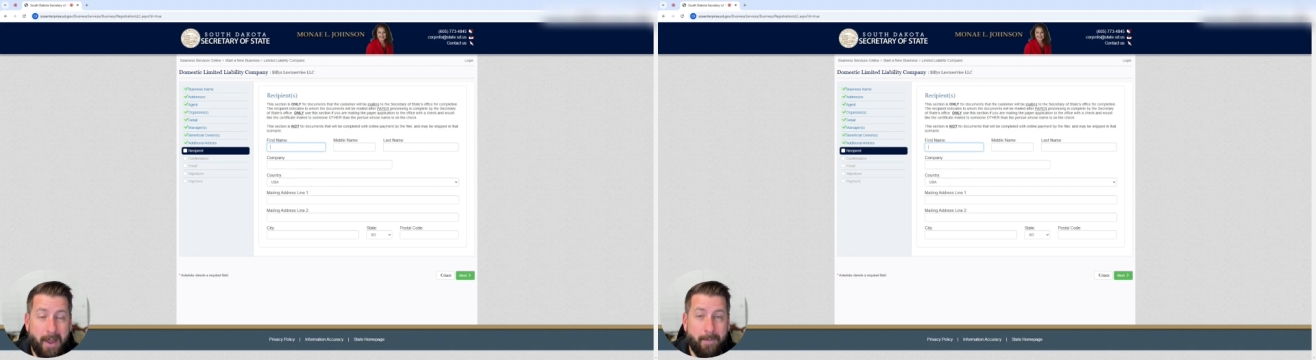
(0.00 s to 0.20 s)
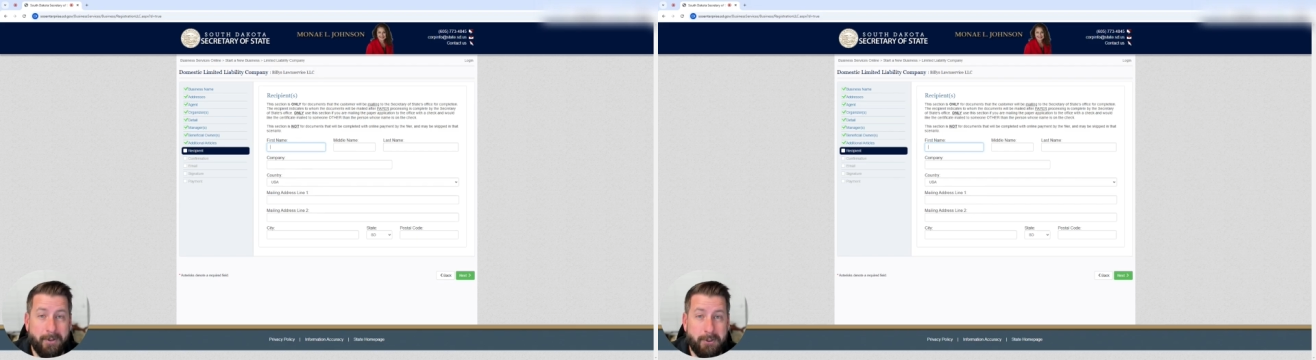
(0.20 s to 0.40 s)

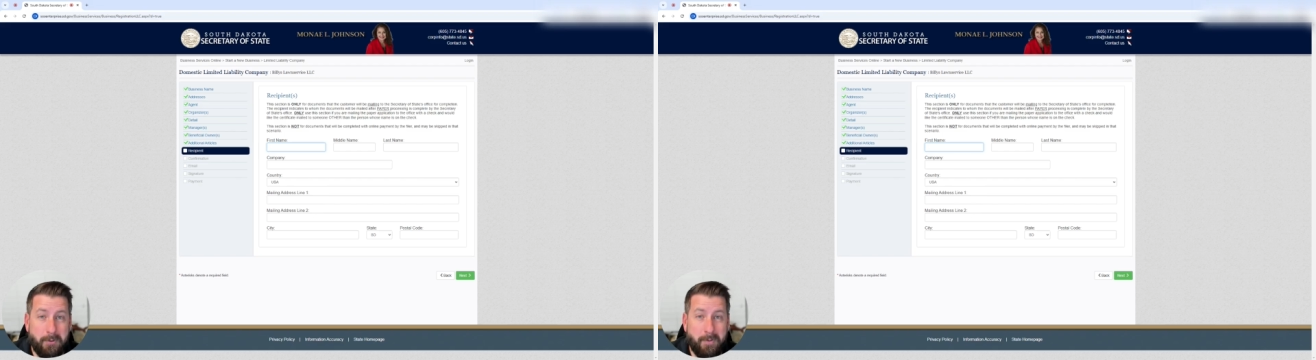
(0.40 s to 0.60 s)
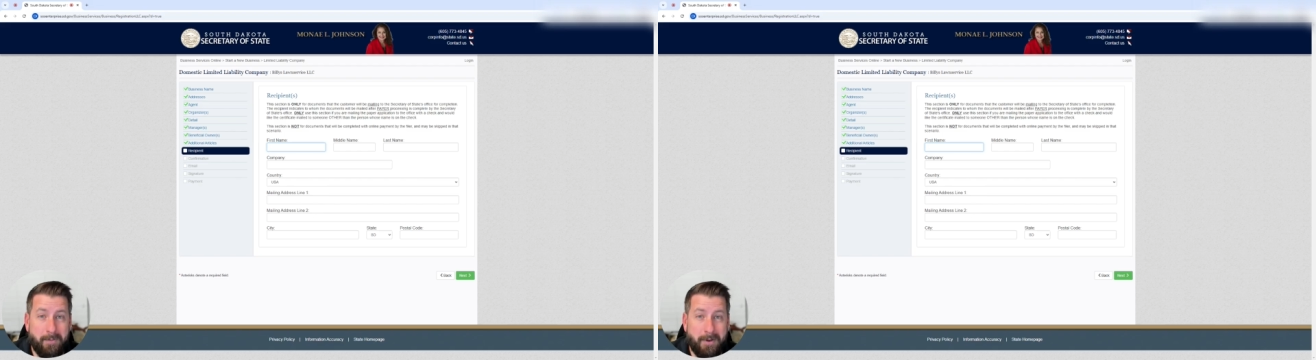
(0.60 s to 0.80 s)
I'm
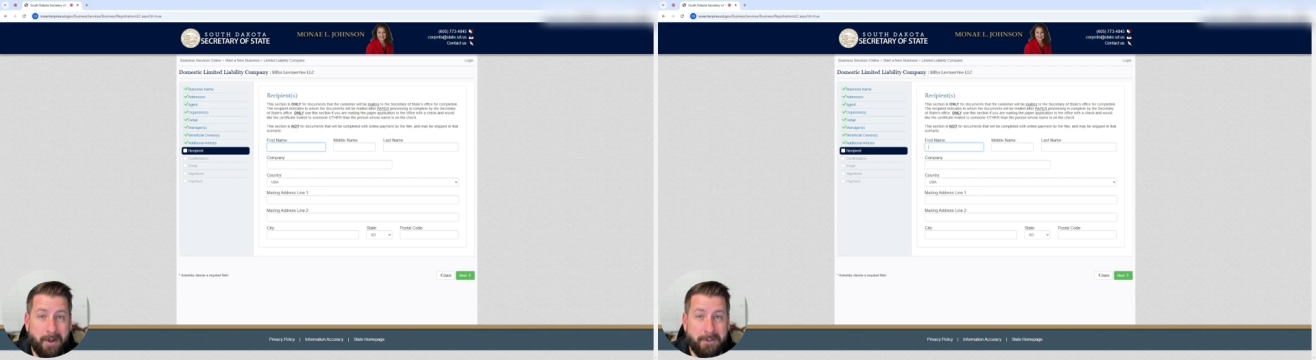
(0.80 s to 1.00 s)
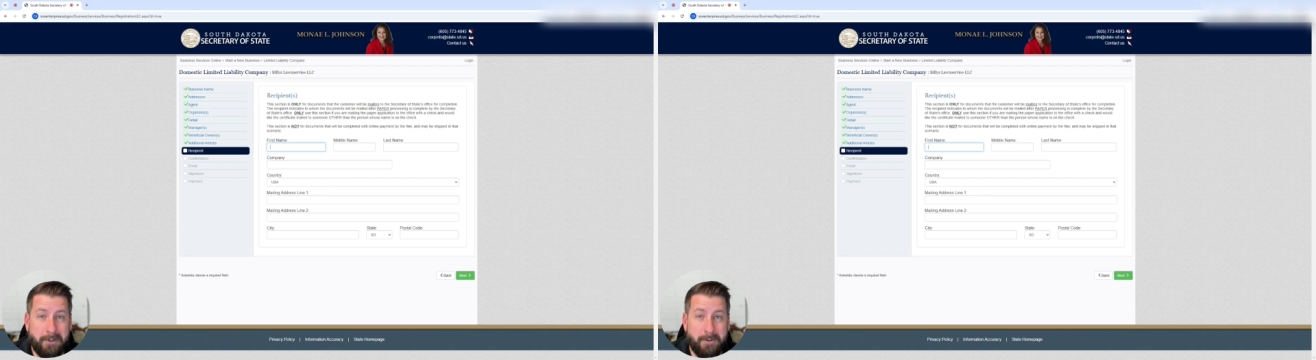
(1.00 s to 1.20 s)
assuming
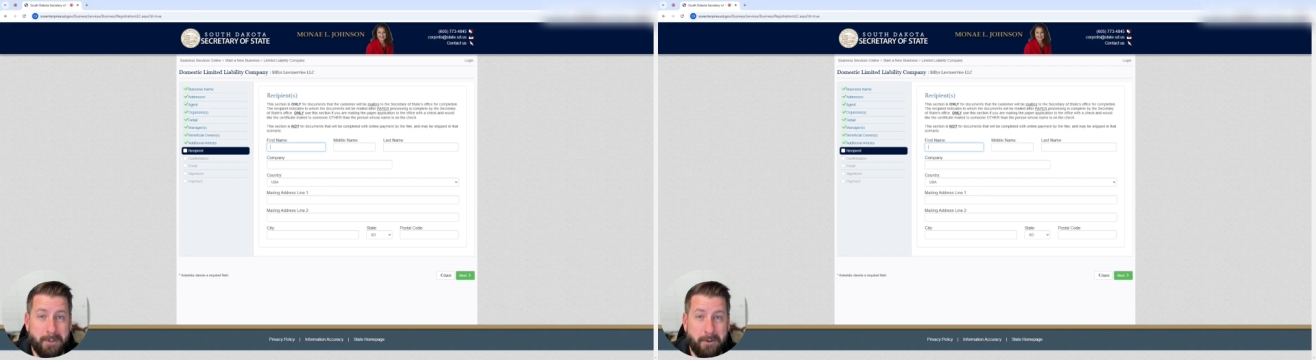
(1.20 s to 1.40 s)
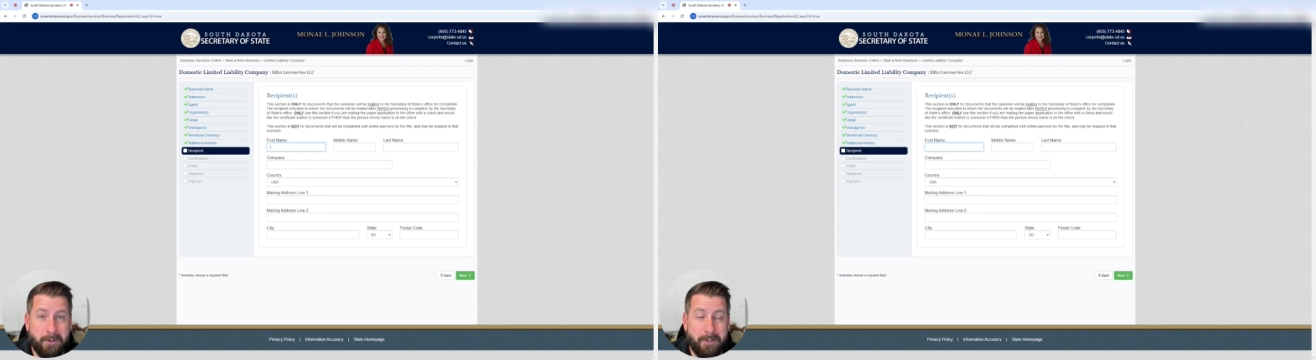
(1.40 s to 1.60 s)
because you
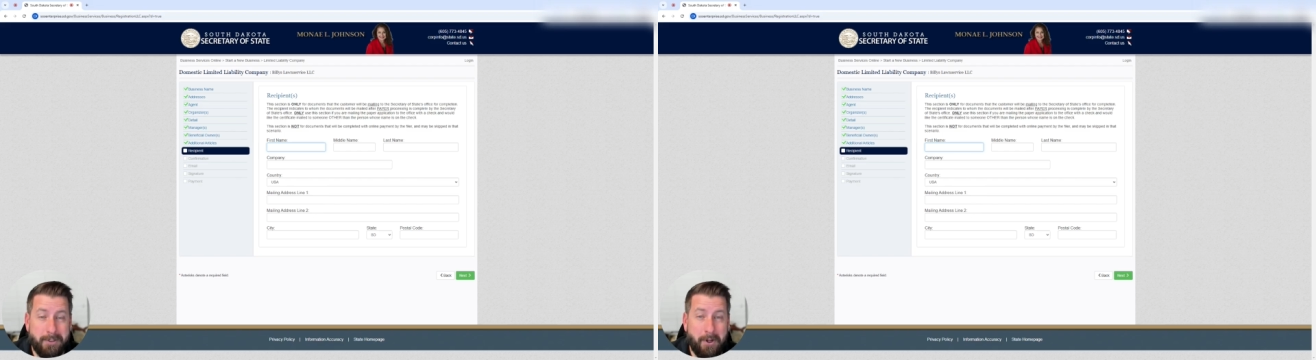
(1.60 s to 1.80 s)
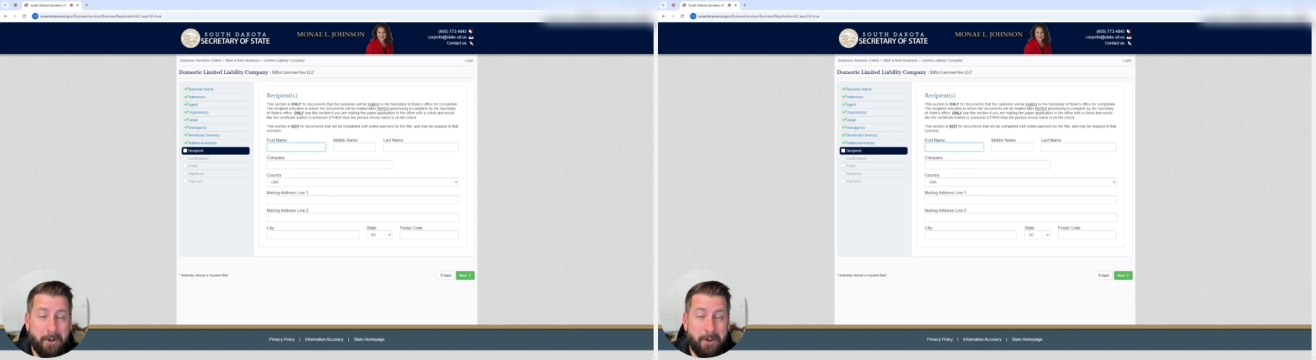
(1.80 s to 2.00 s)
searched
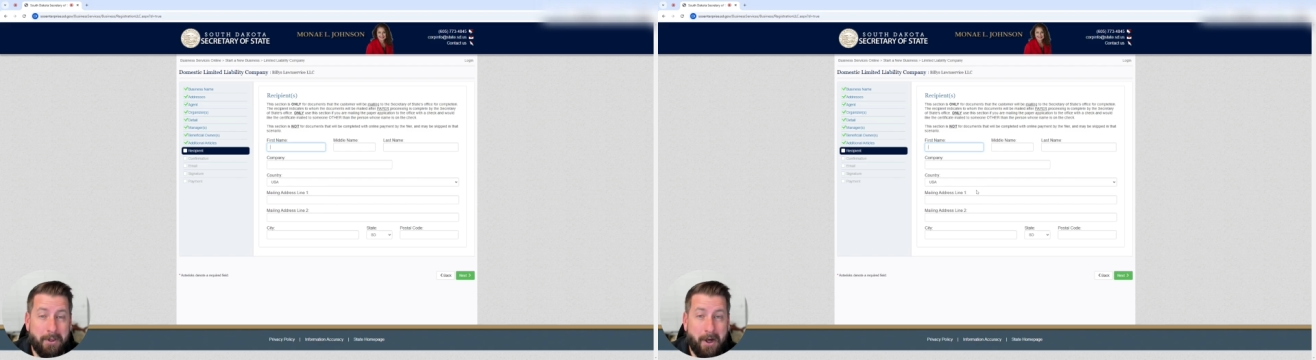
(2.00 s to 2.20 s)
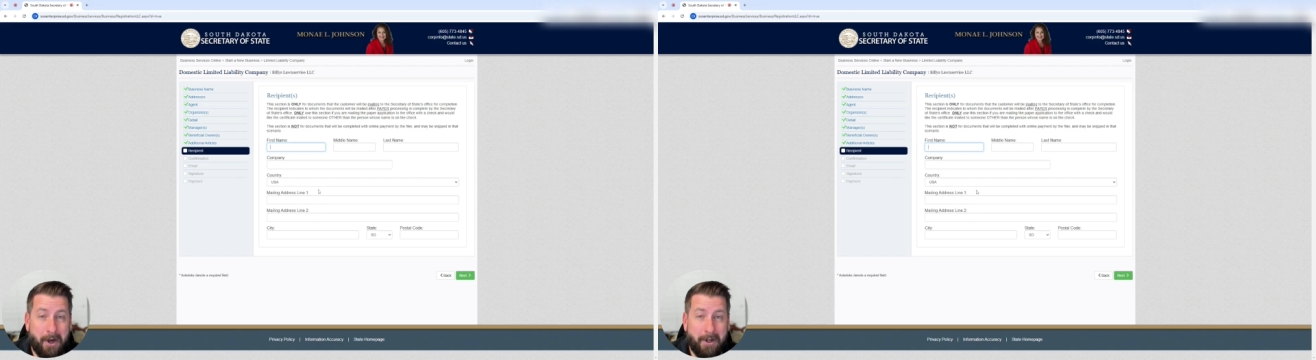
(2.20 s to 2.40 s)
this
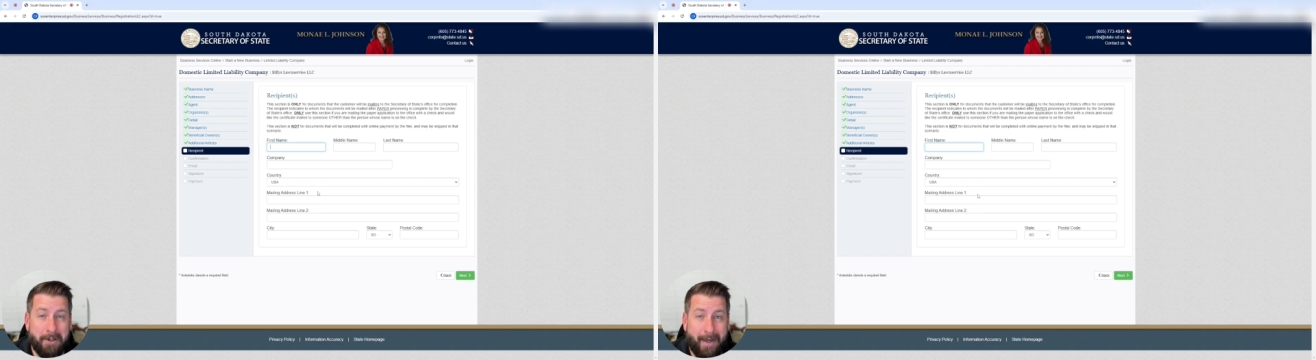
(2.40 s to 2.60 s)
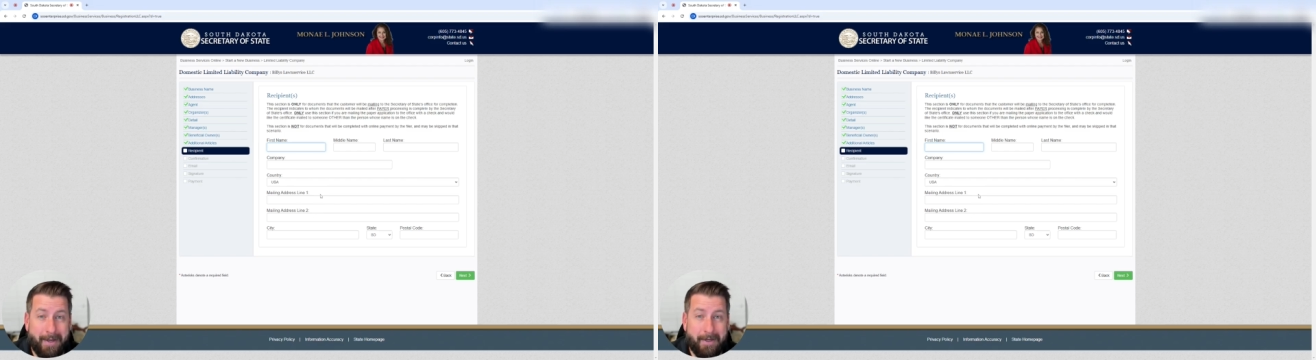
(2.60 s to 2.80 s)
all
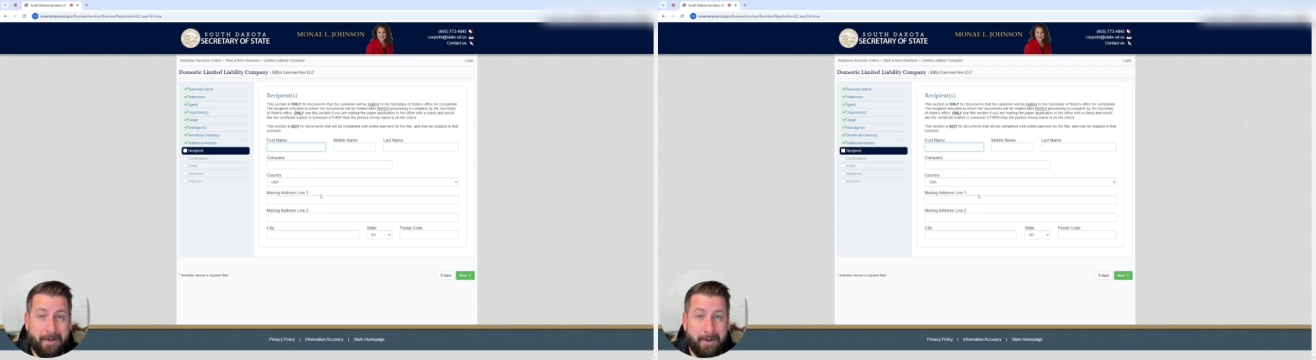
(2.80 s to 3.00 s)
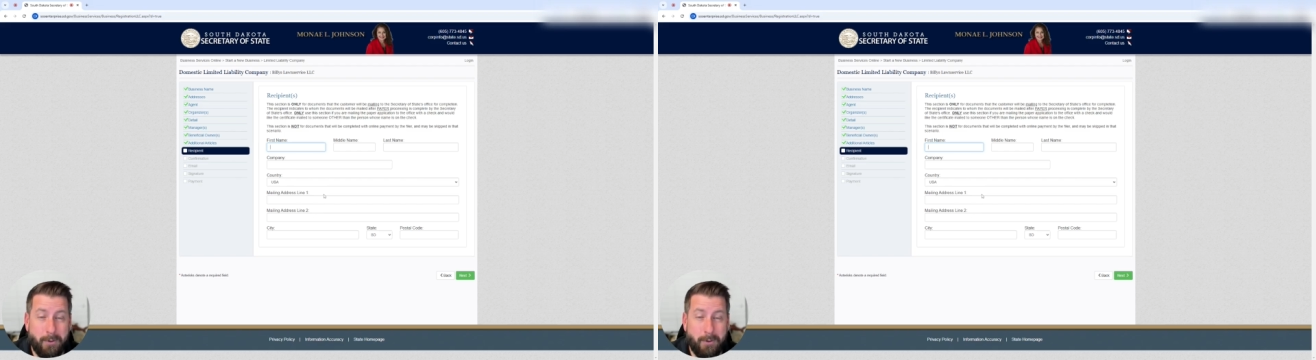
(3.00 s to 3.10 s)
online,